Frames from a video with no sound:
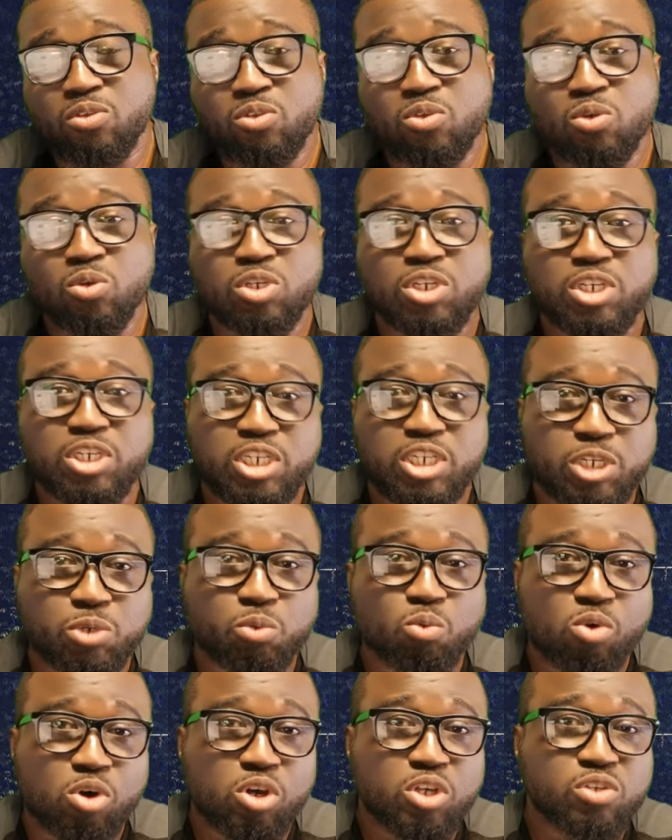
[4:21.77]
So she
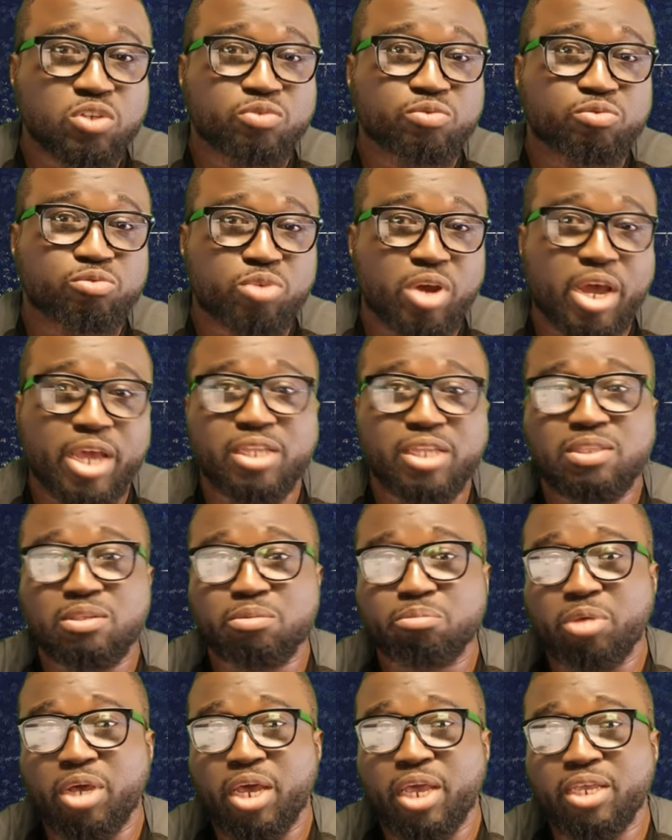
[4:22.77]
was right
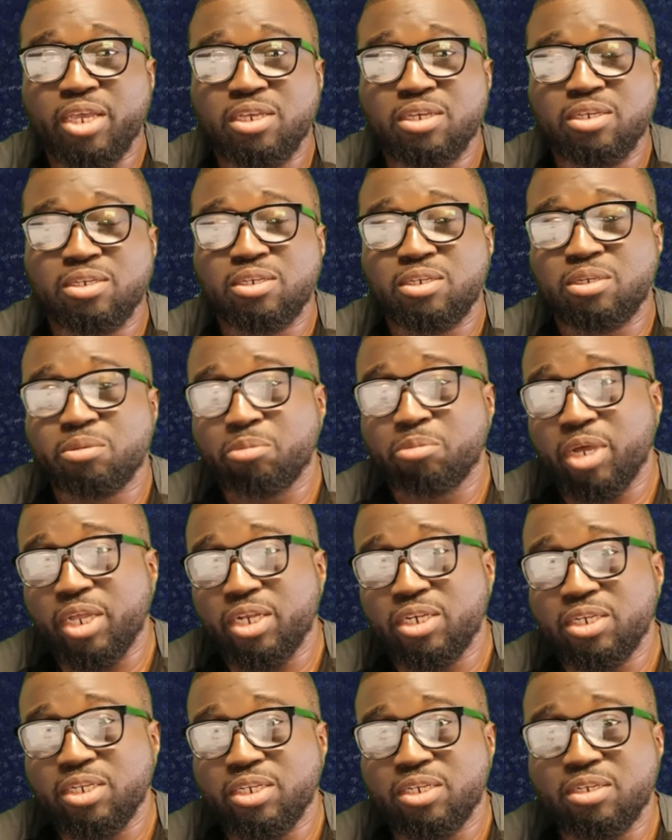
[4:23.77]
by
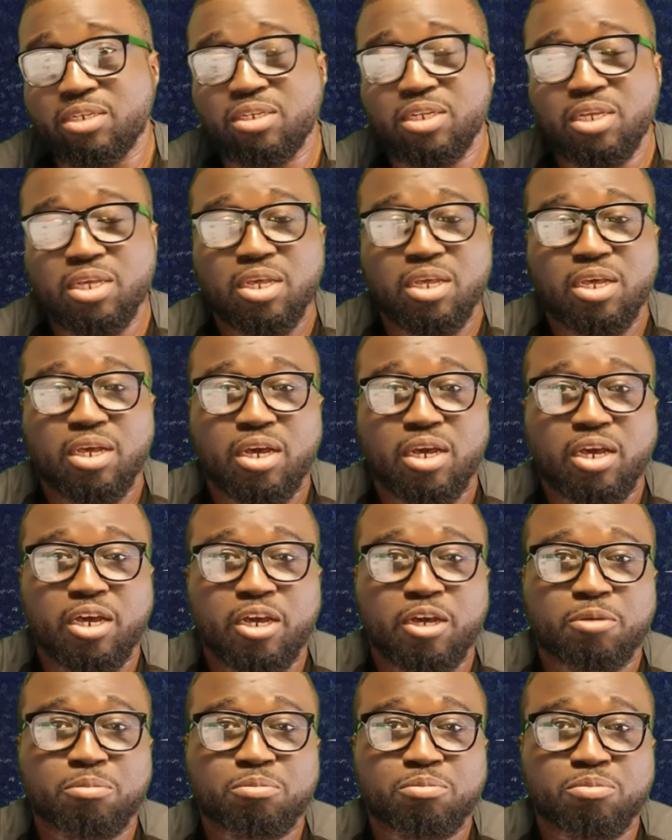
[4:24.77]
demanding
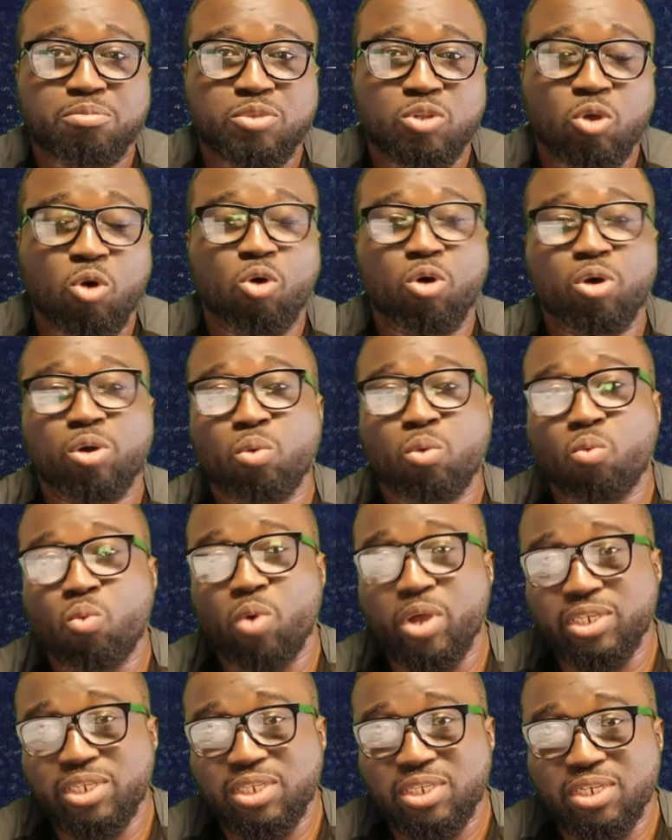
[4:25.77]
um, or
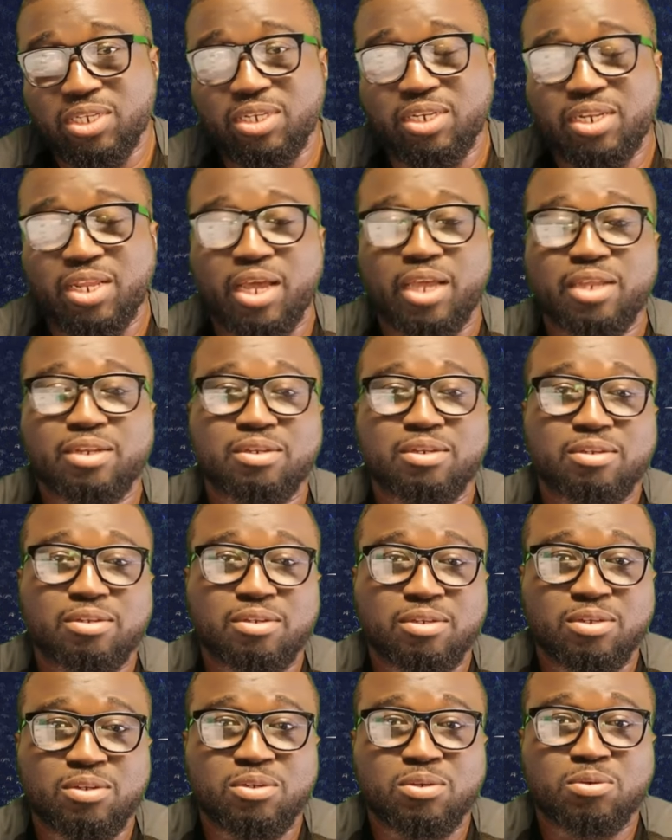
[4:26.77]
requesting that,
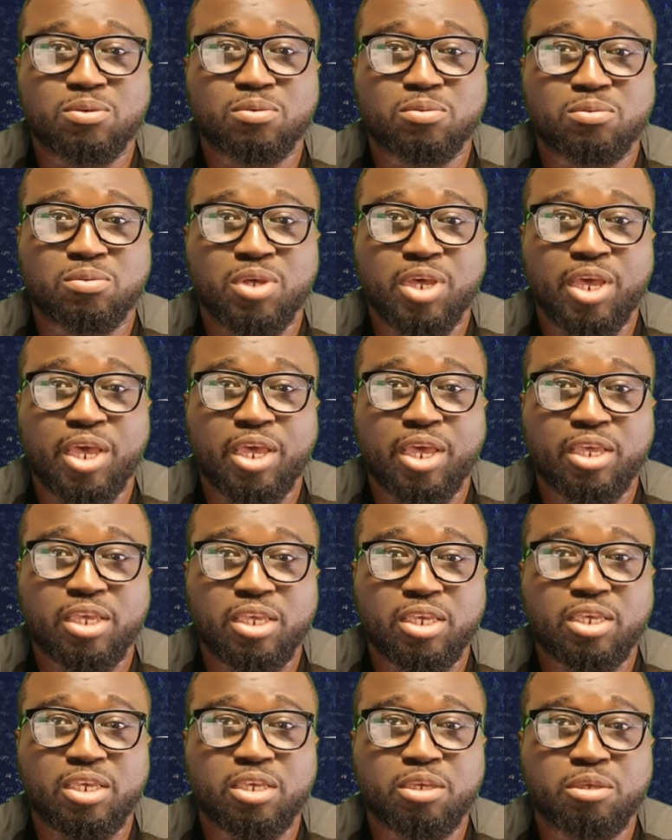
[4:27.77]
you know, uh,
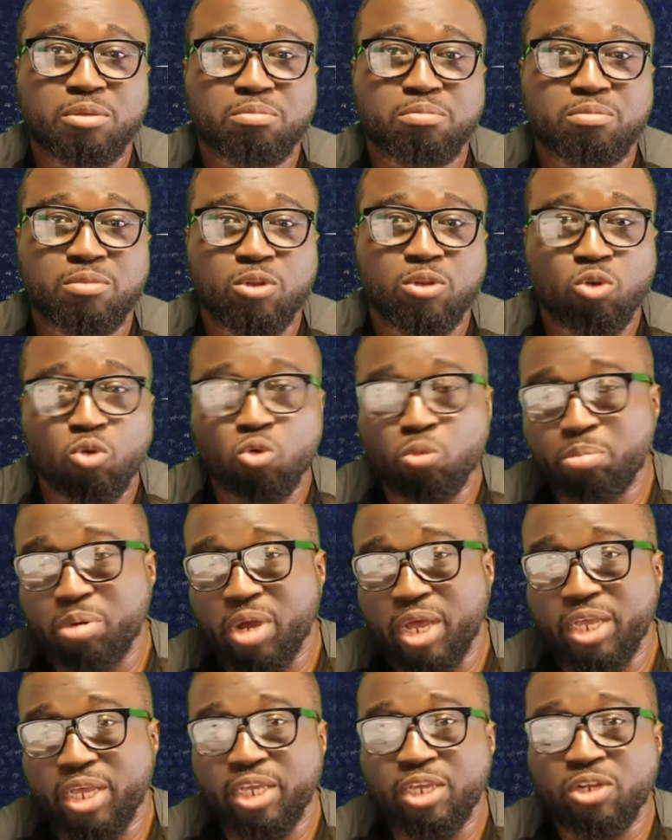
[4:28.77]
he loop
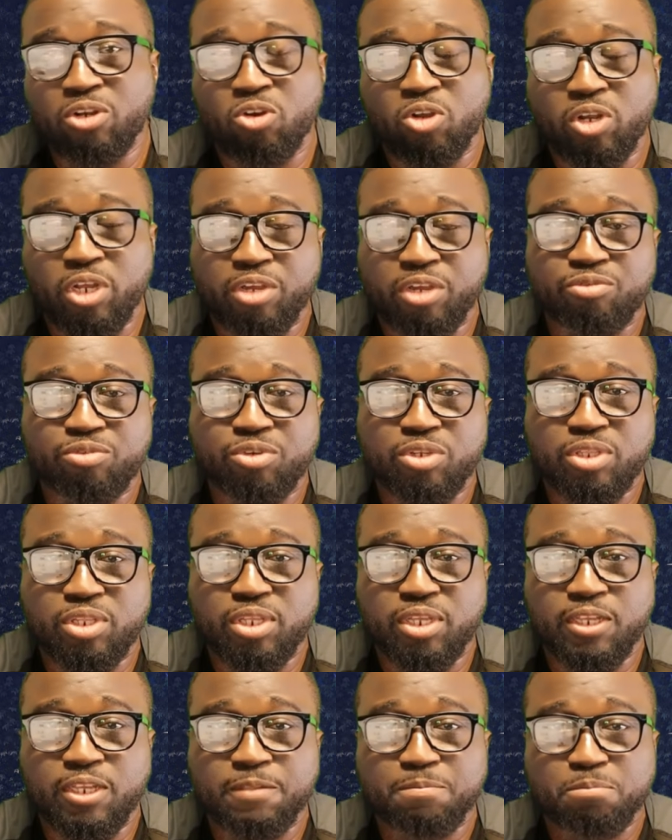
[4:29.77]
her in on
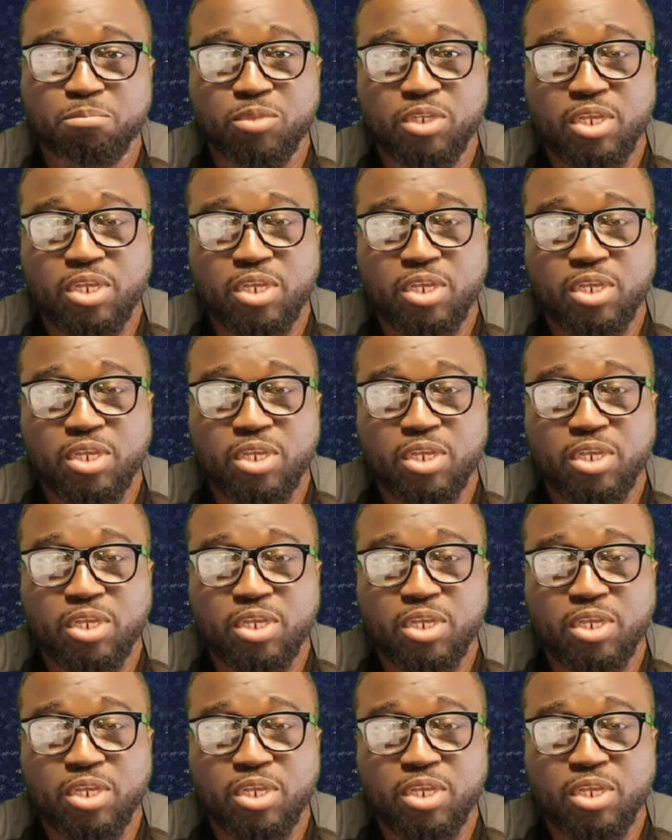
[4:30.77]
everything.